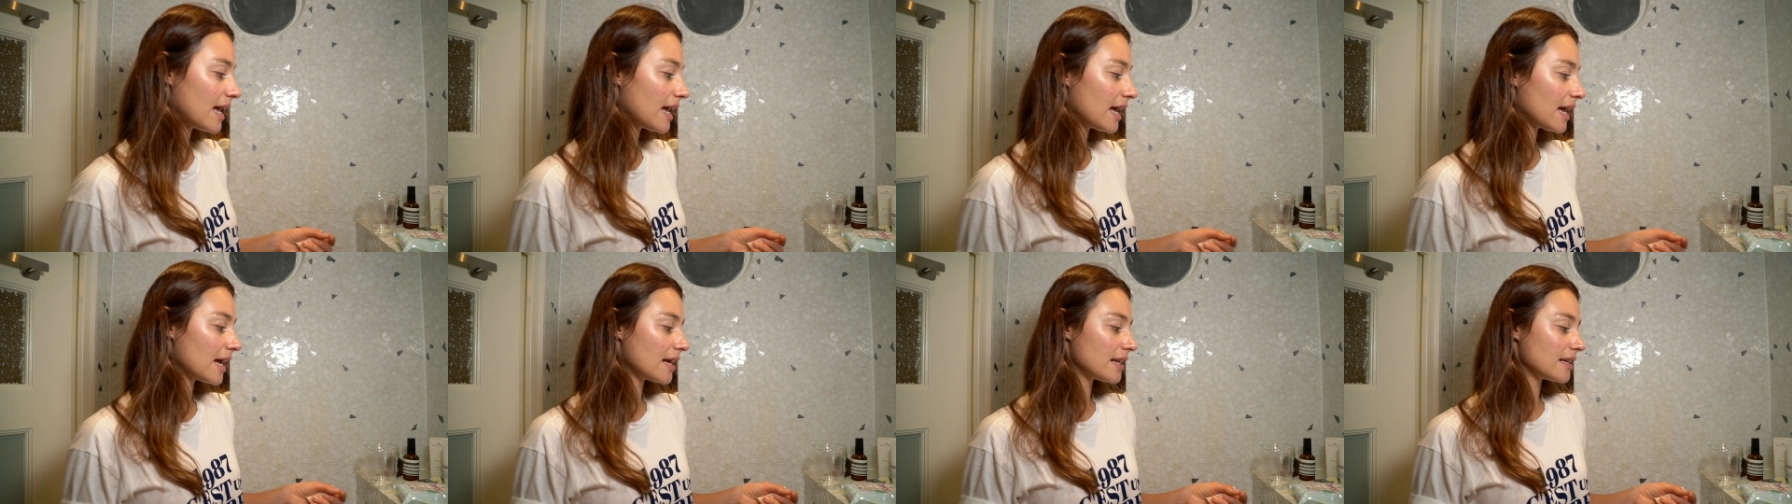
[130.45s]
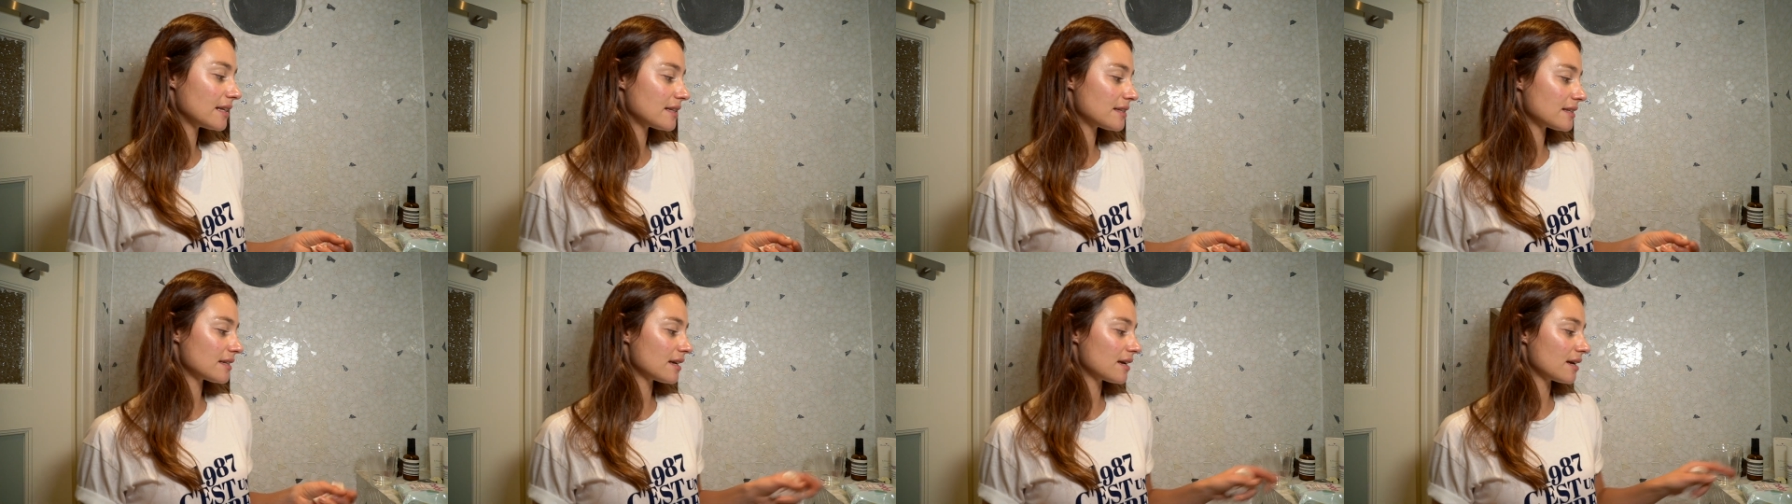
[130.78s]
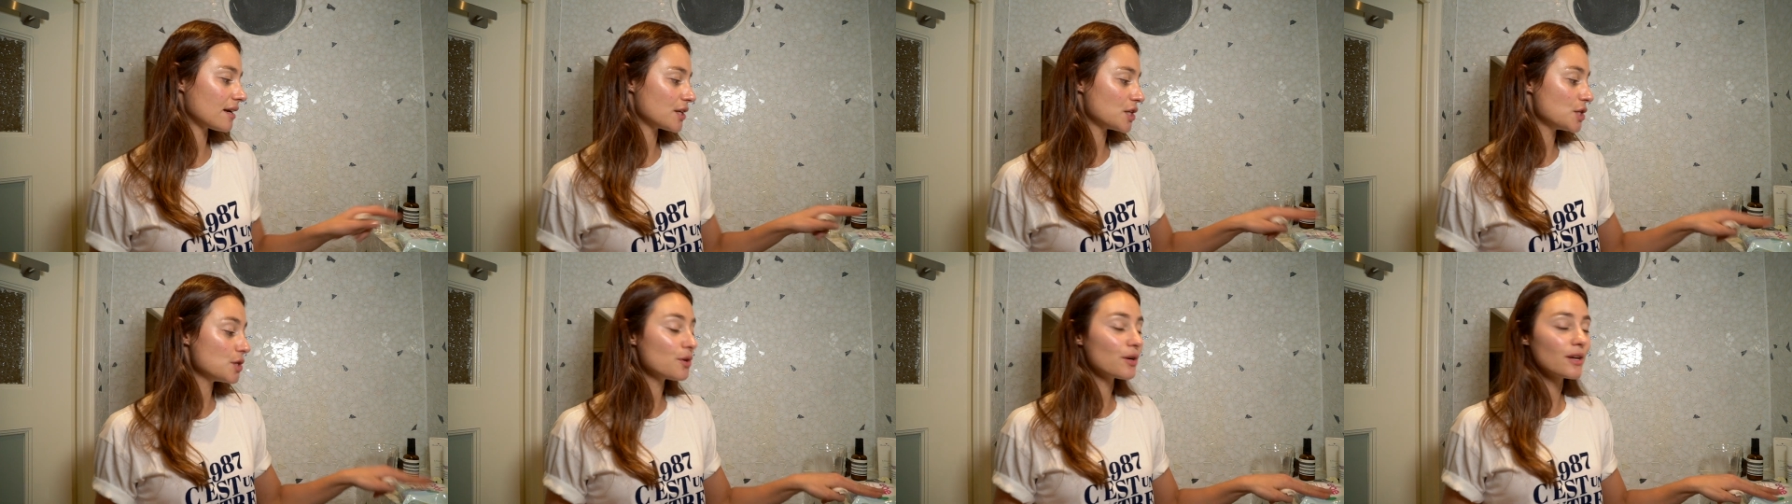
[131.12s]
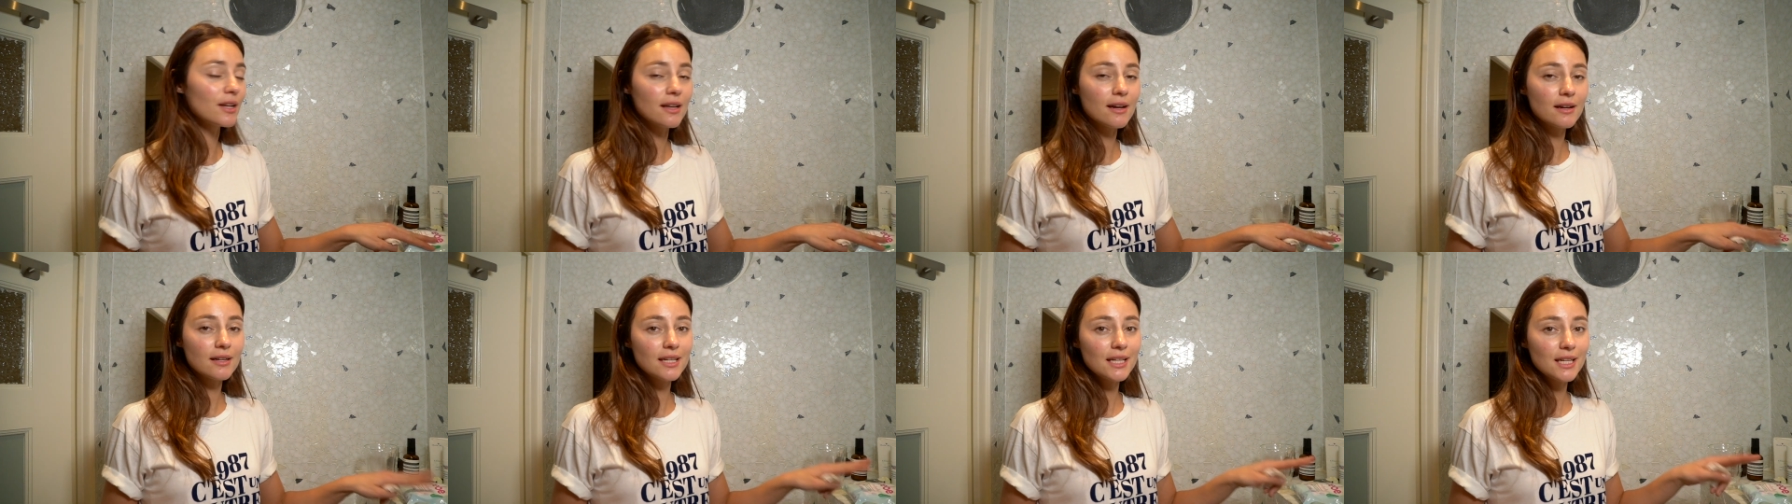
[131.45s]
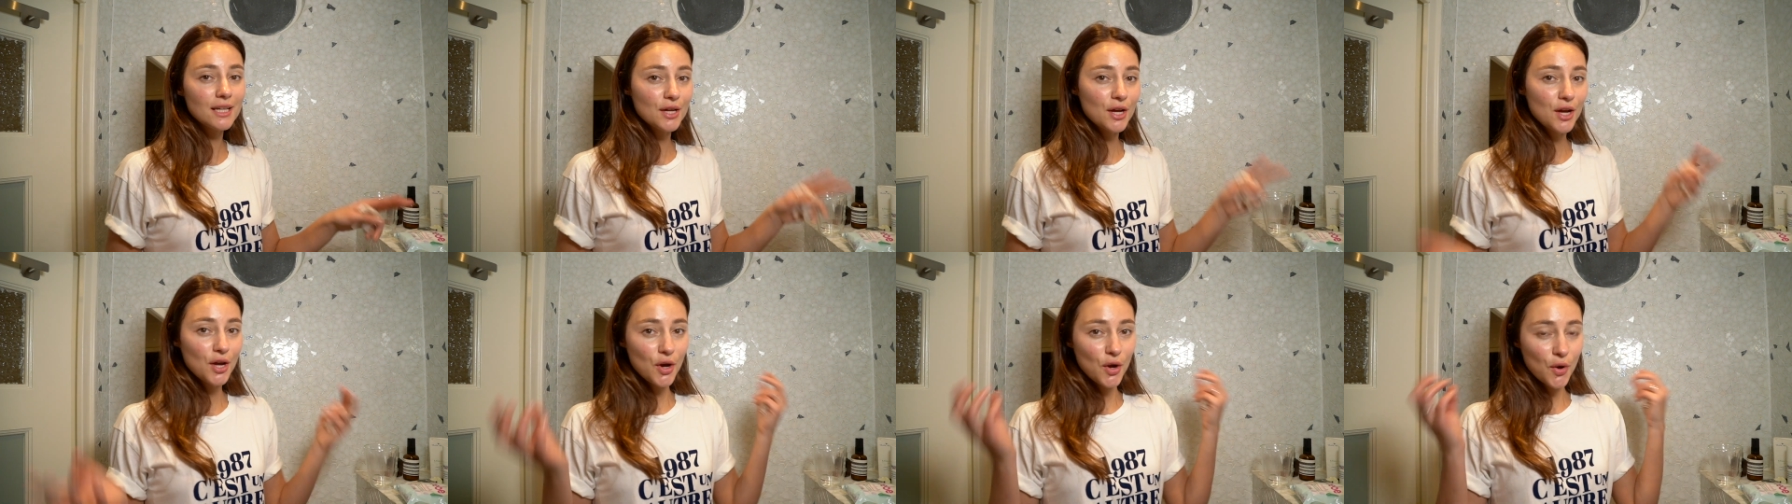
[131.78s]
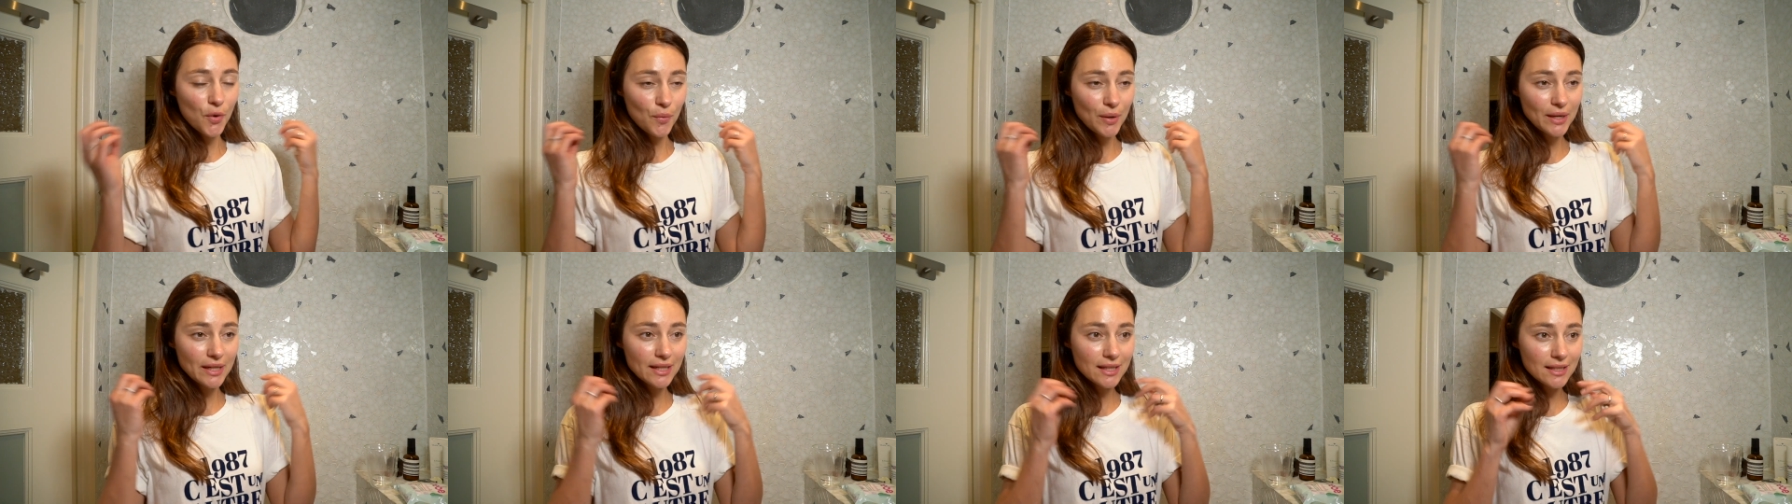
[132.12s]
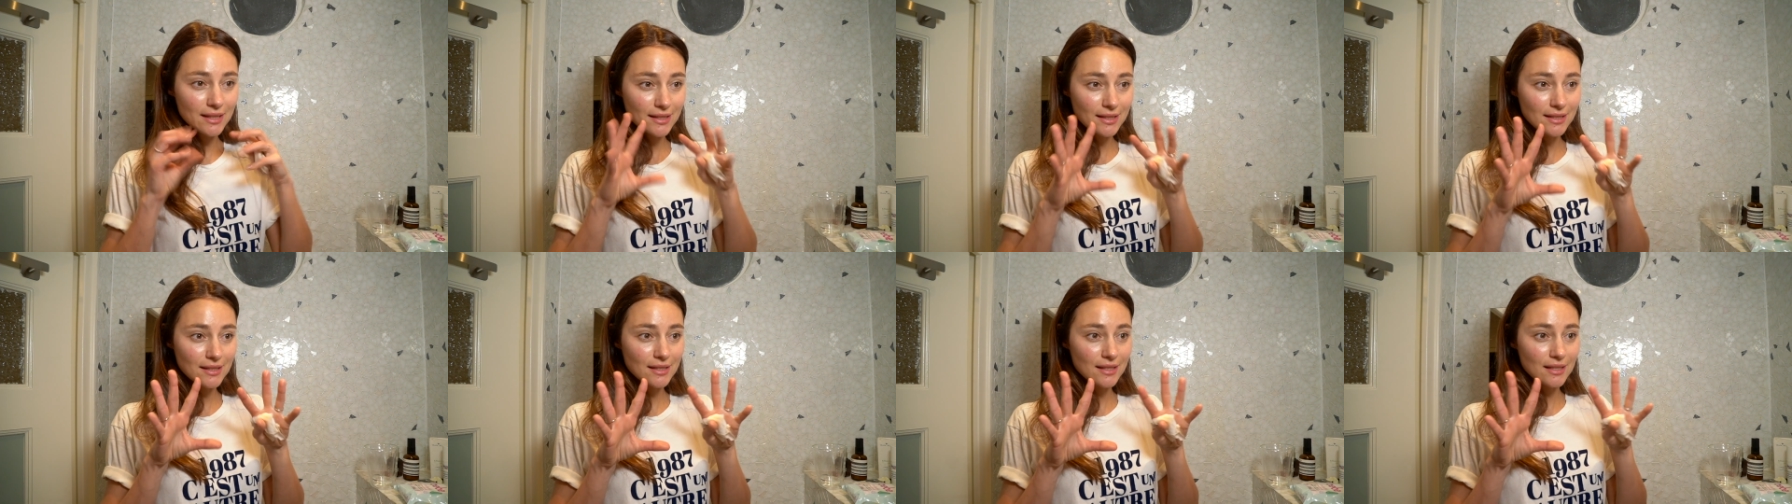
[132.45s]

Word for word: and you're lucky when it